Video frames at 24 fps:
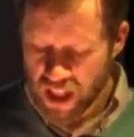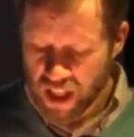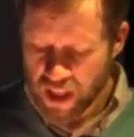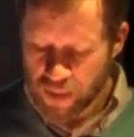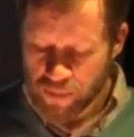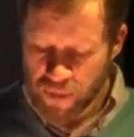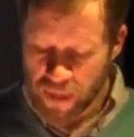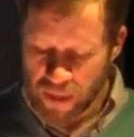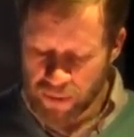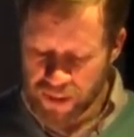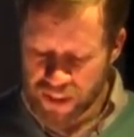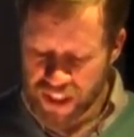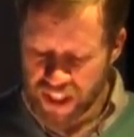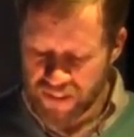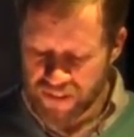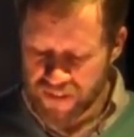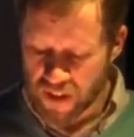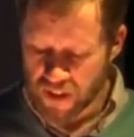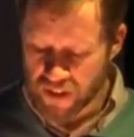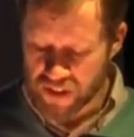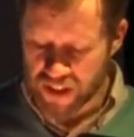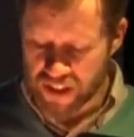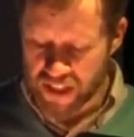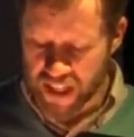Maybe she
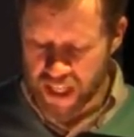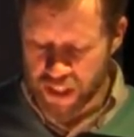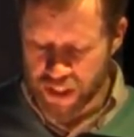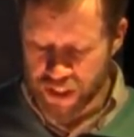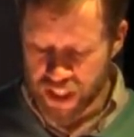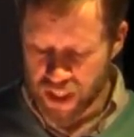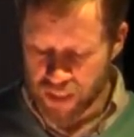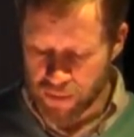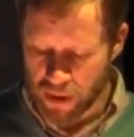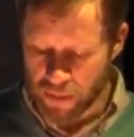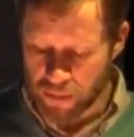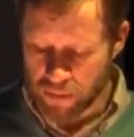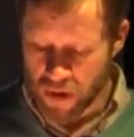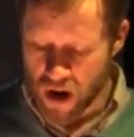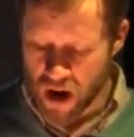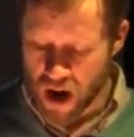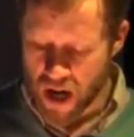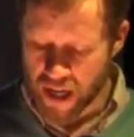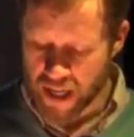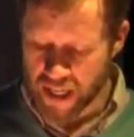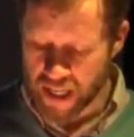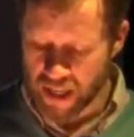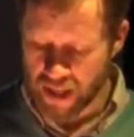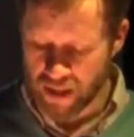felt the tension in my
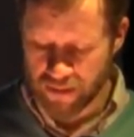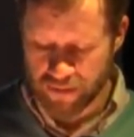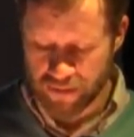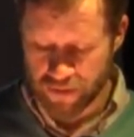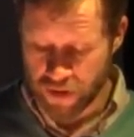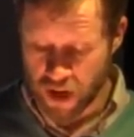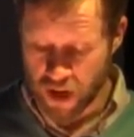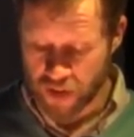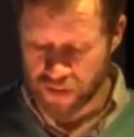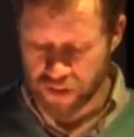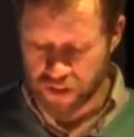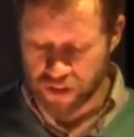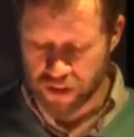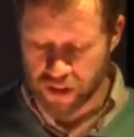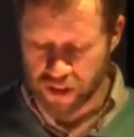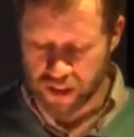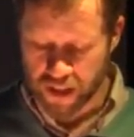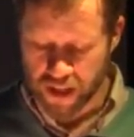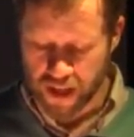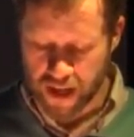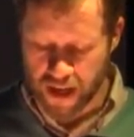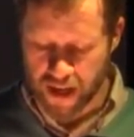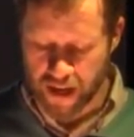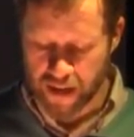body, not the good
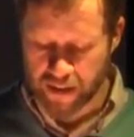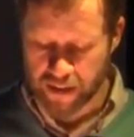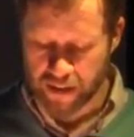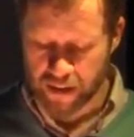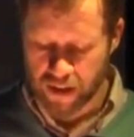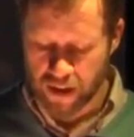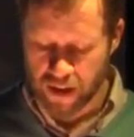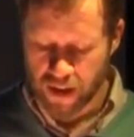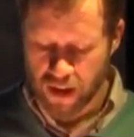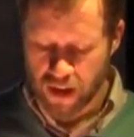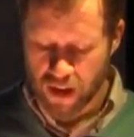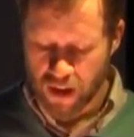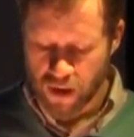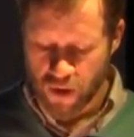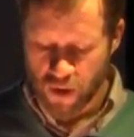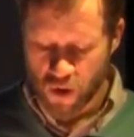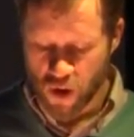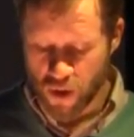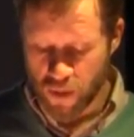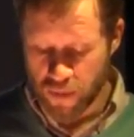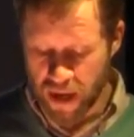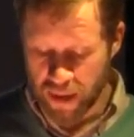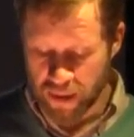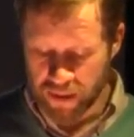kind. Or
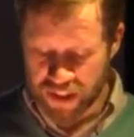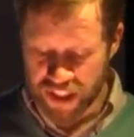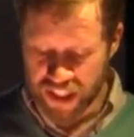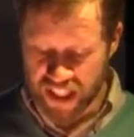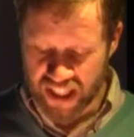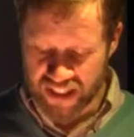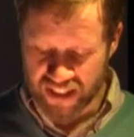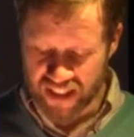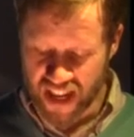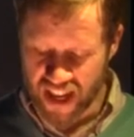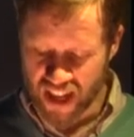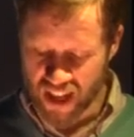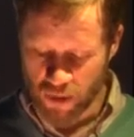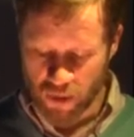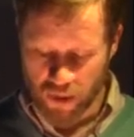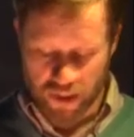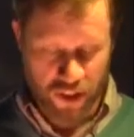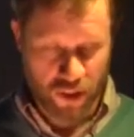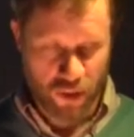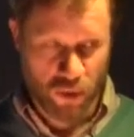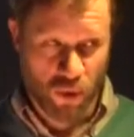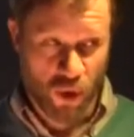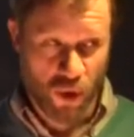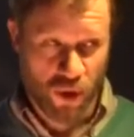maybe she decided it
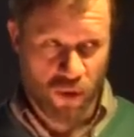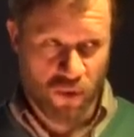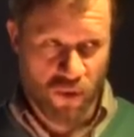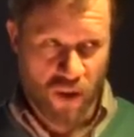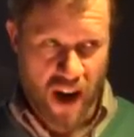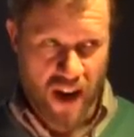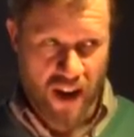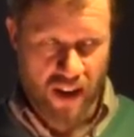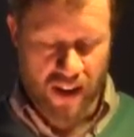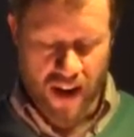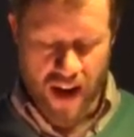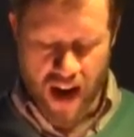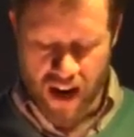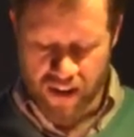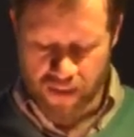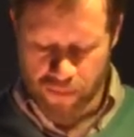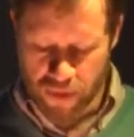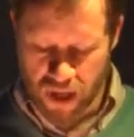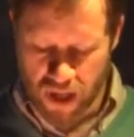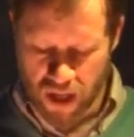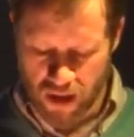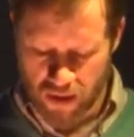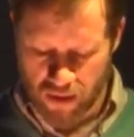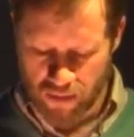wasn't worth dragging out of
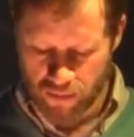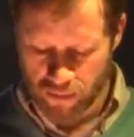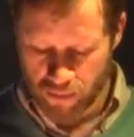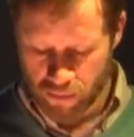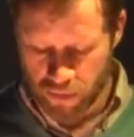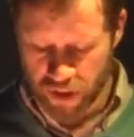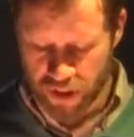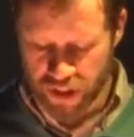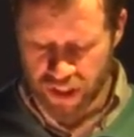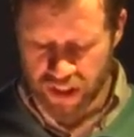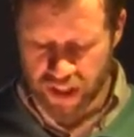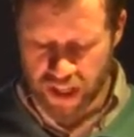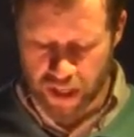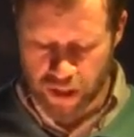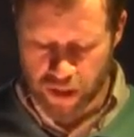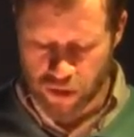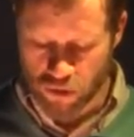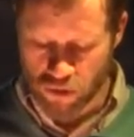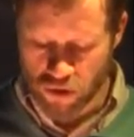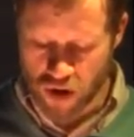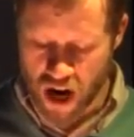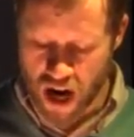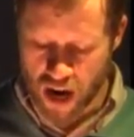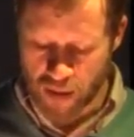me, but she let it
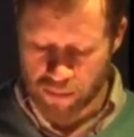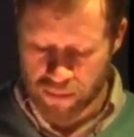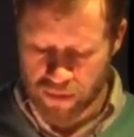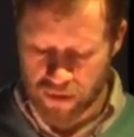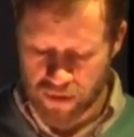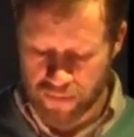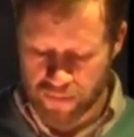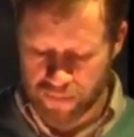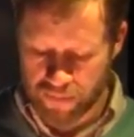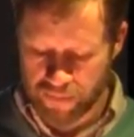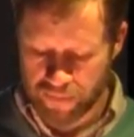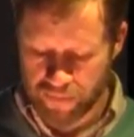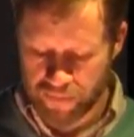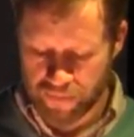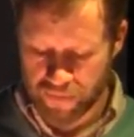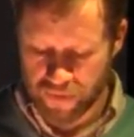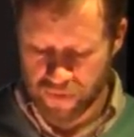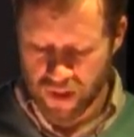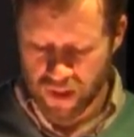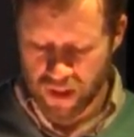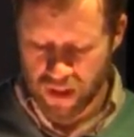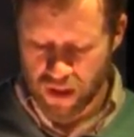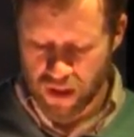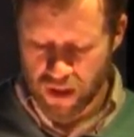drop.
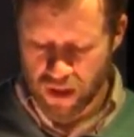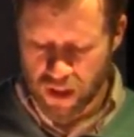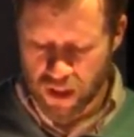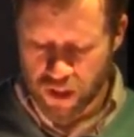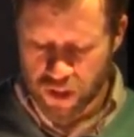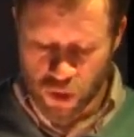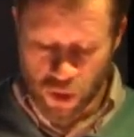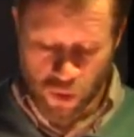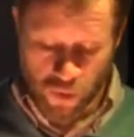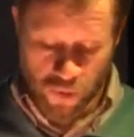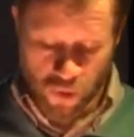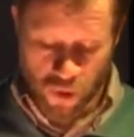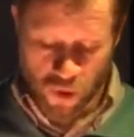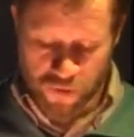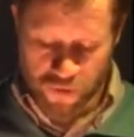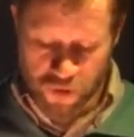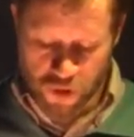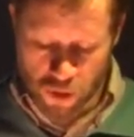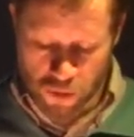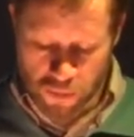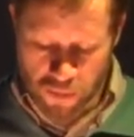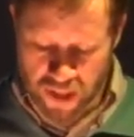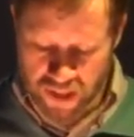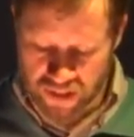So for a
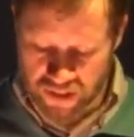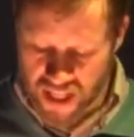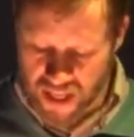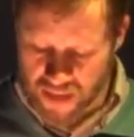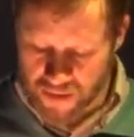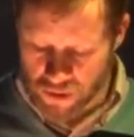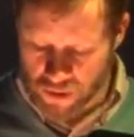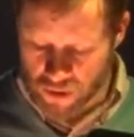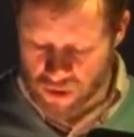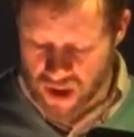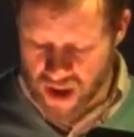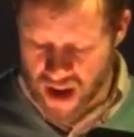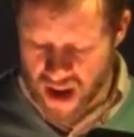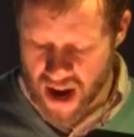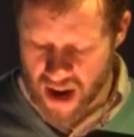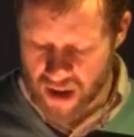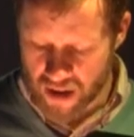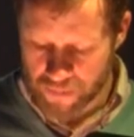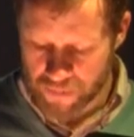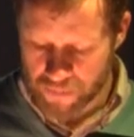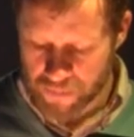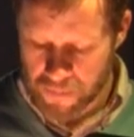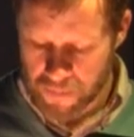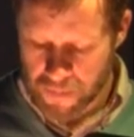few months after that,
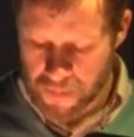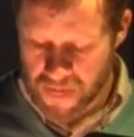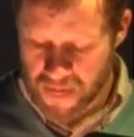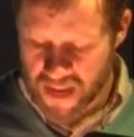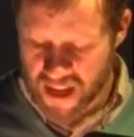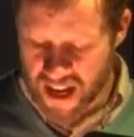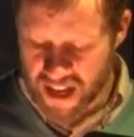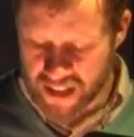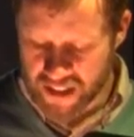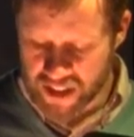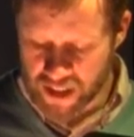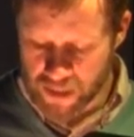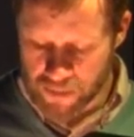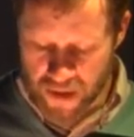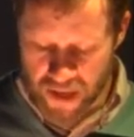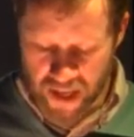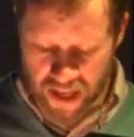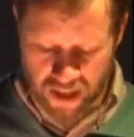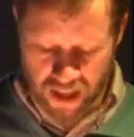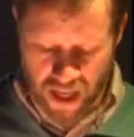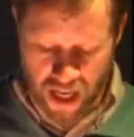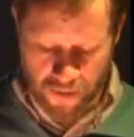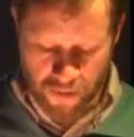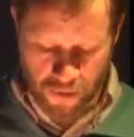I did make
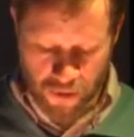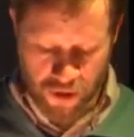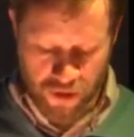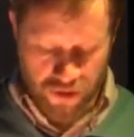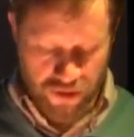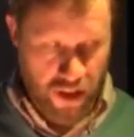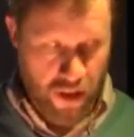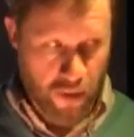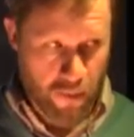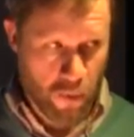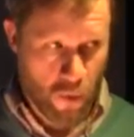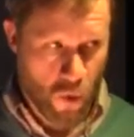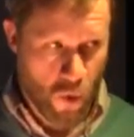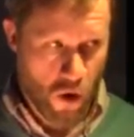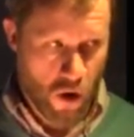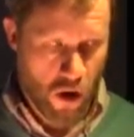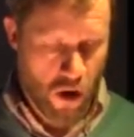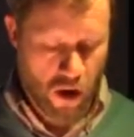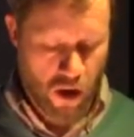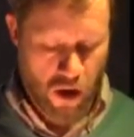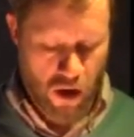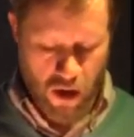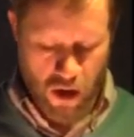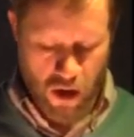an effort to say more.